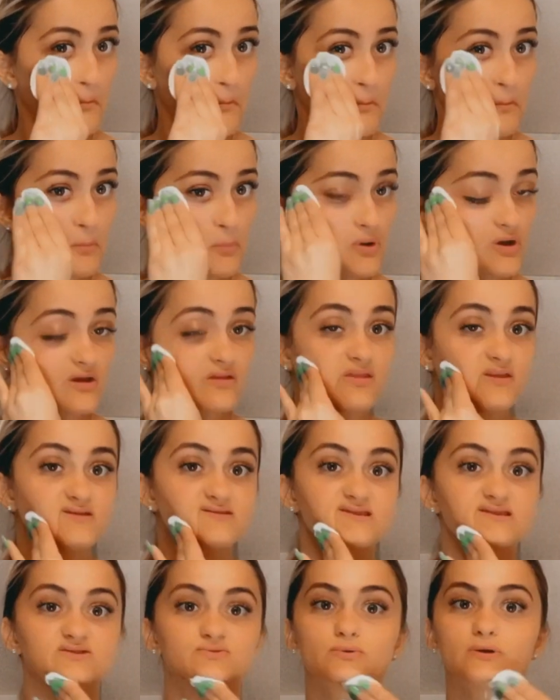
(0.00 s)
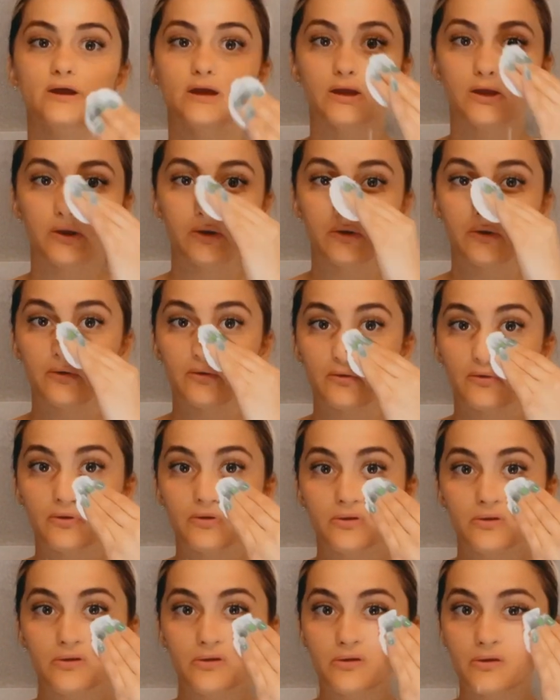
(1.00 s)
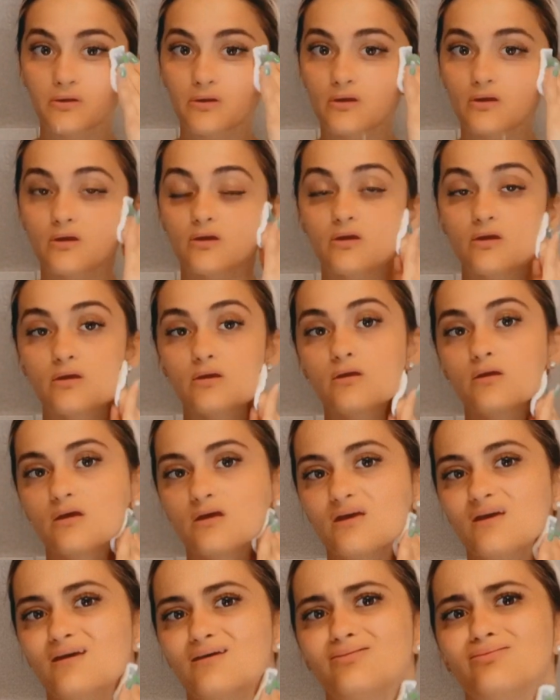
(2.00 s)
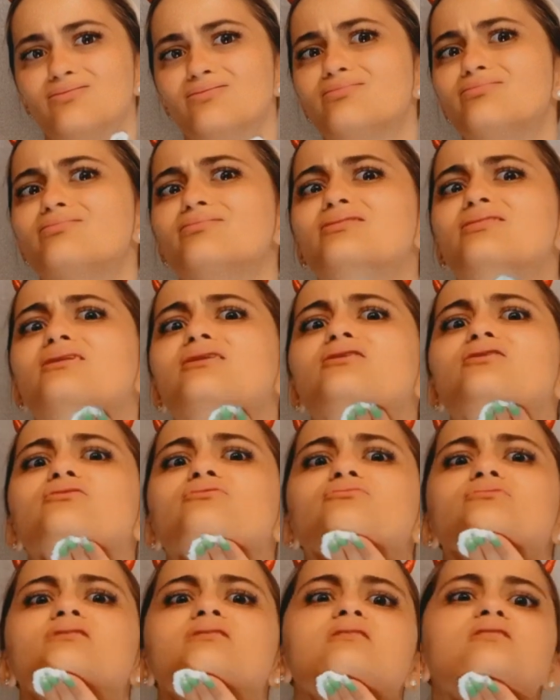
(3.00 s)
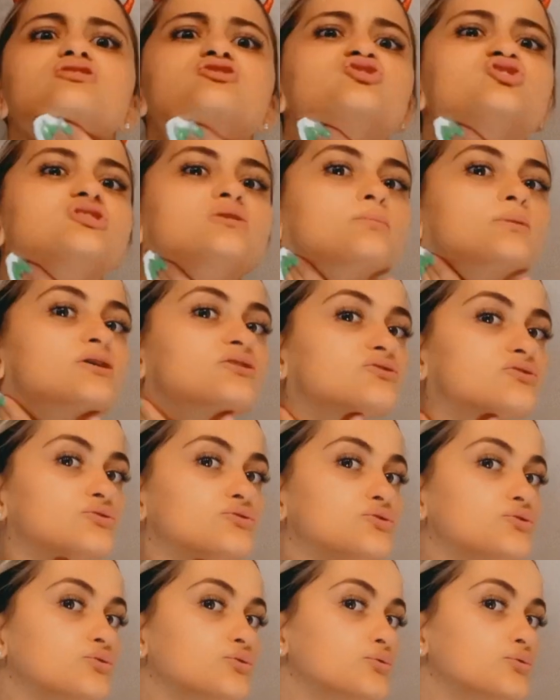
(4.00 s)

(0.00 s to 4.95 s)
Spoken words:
But this is what I use, and they're really cheap also too.